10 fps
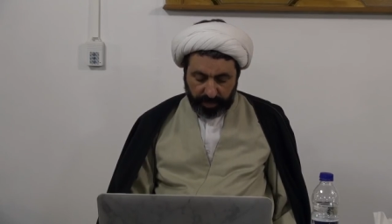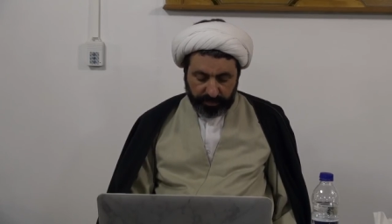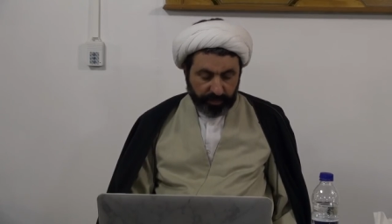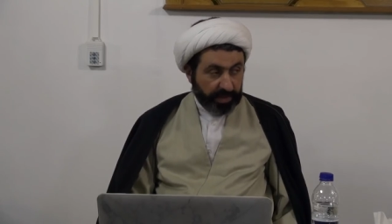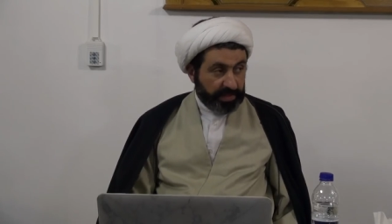
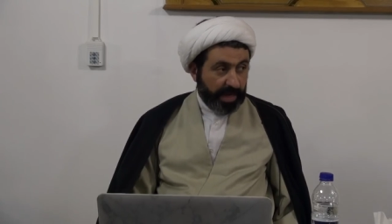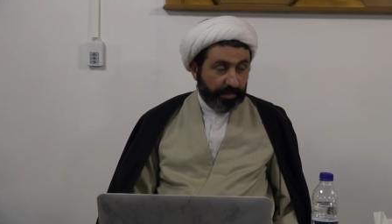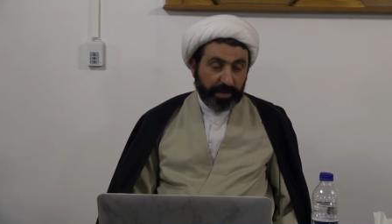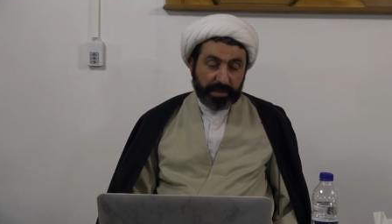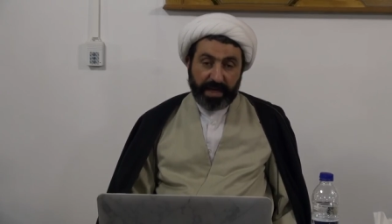For
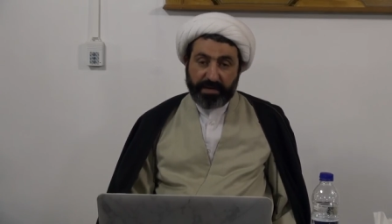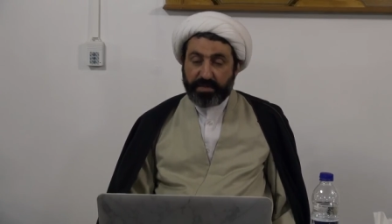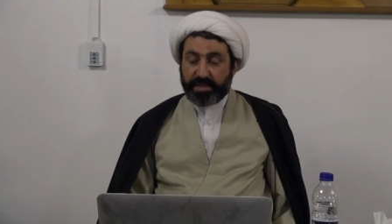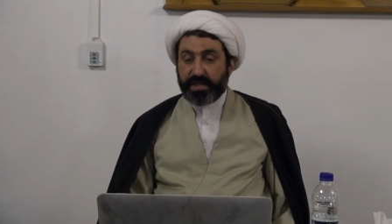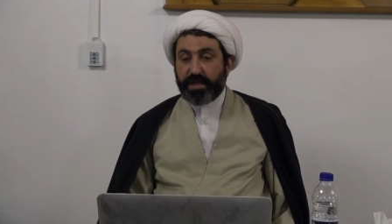example, can
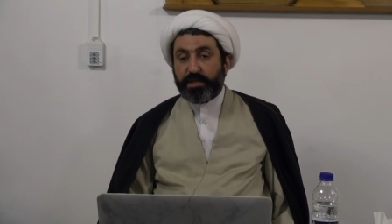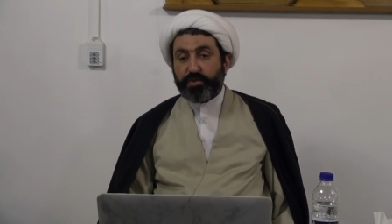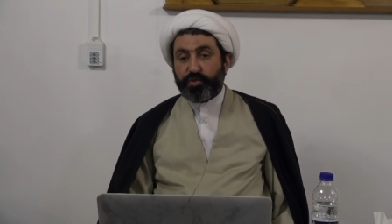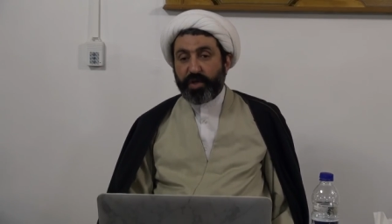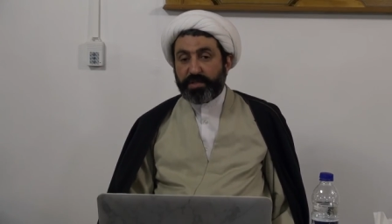we say
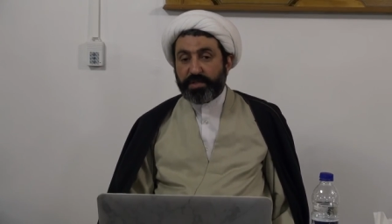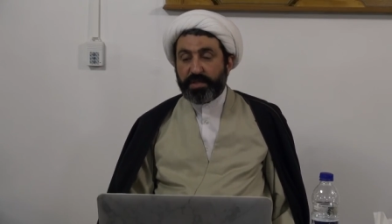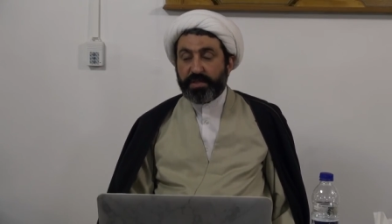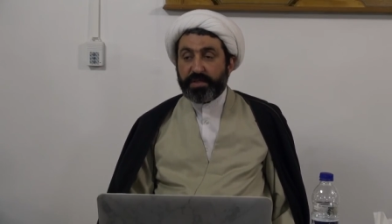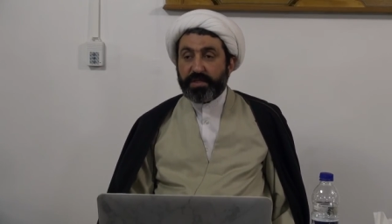
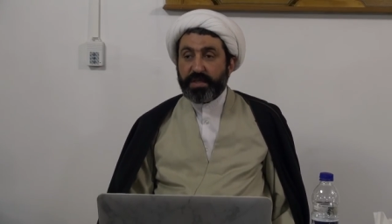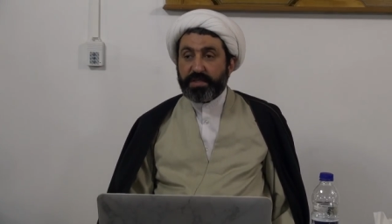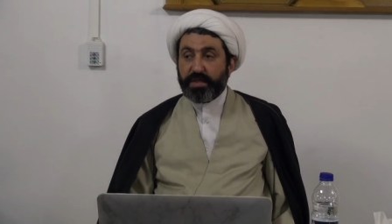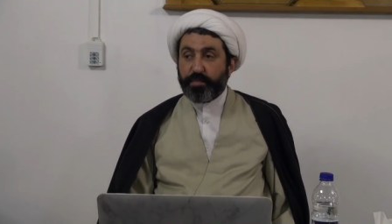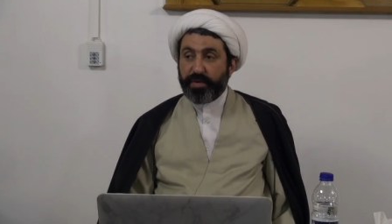justice
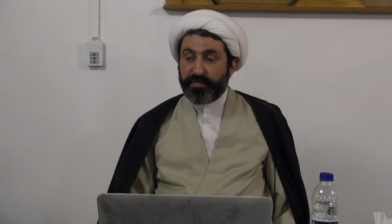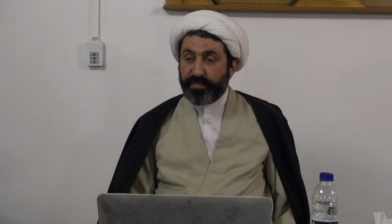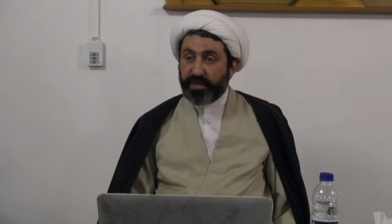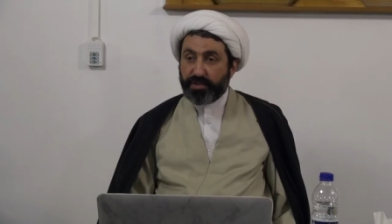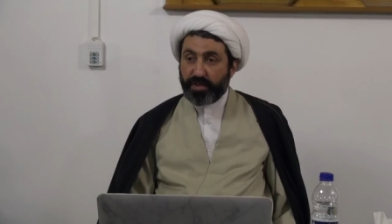is a
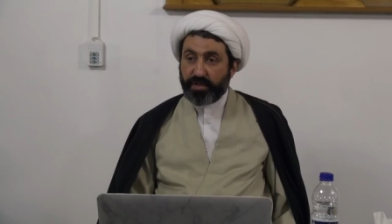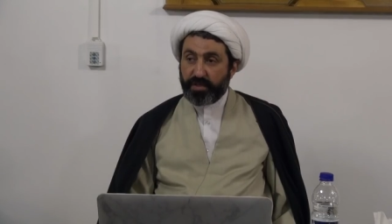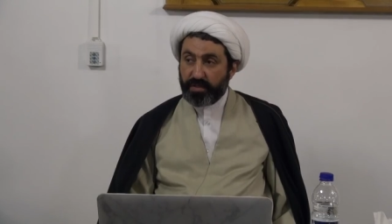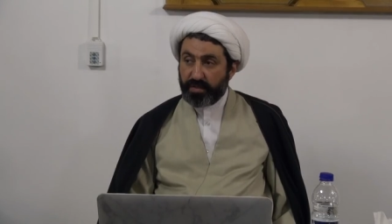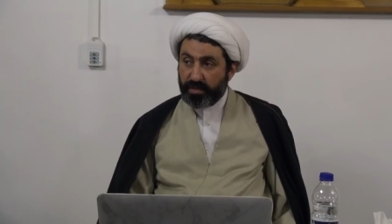perfection
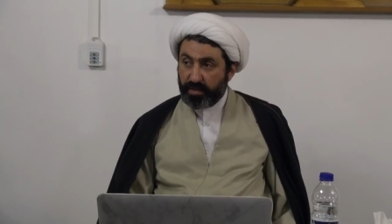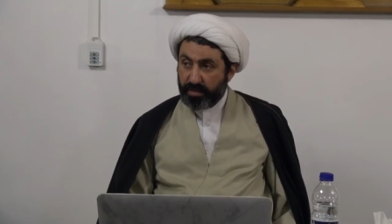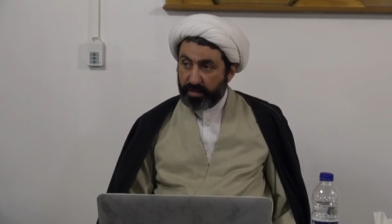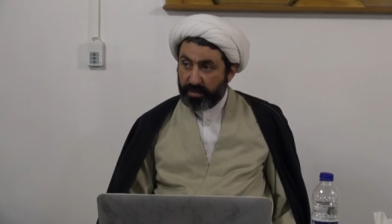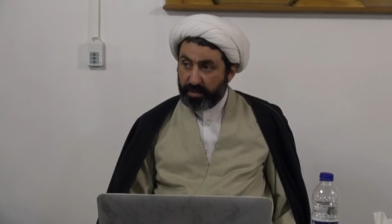
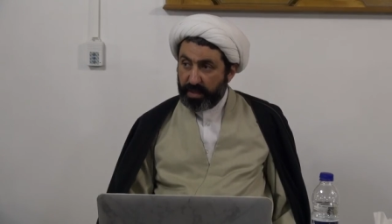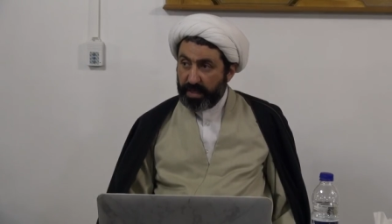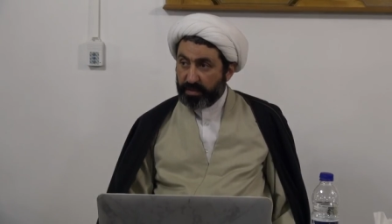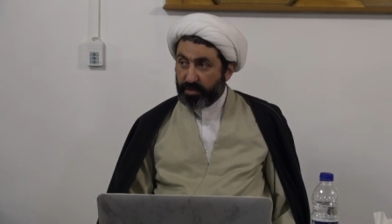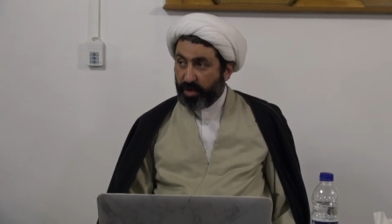
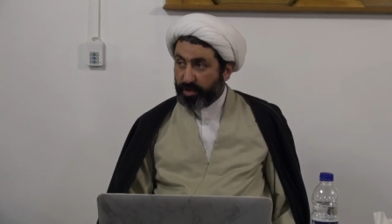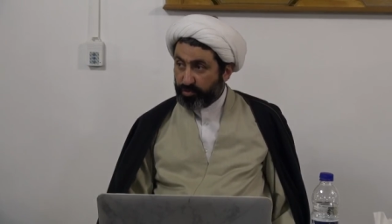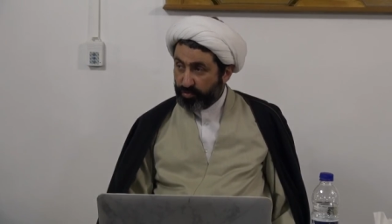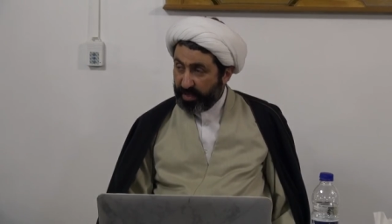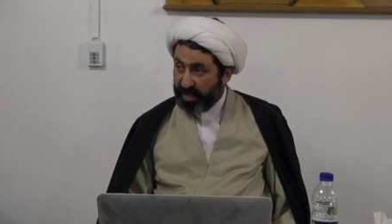and God
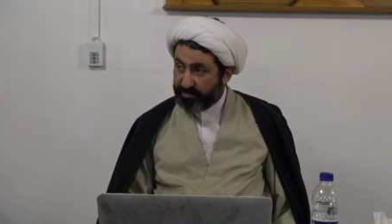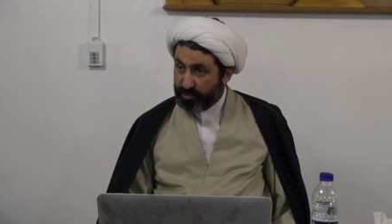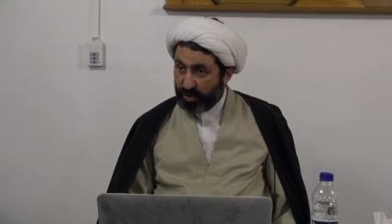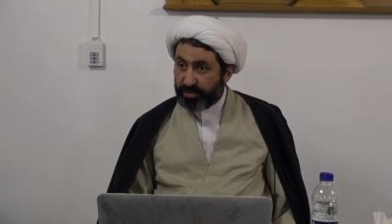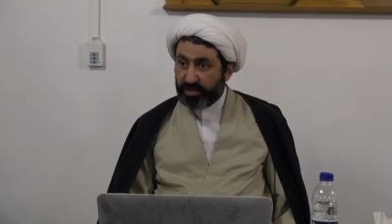should have
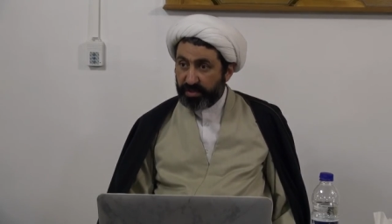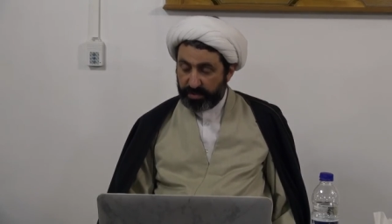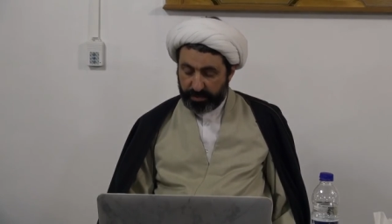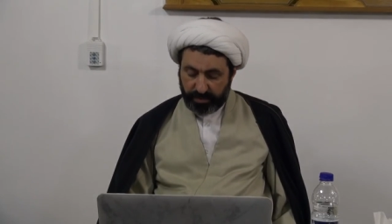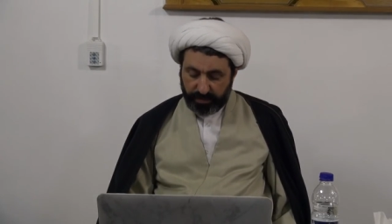justice?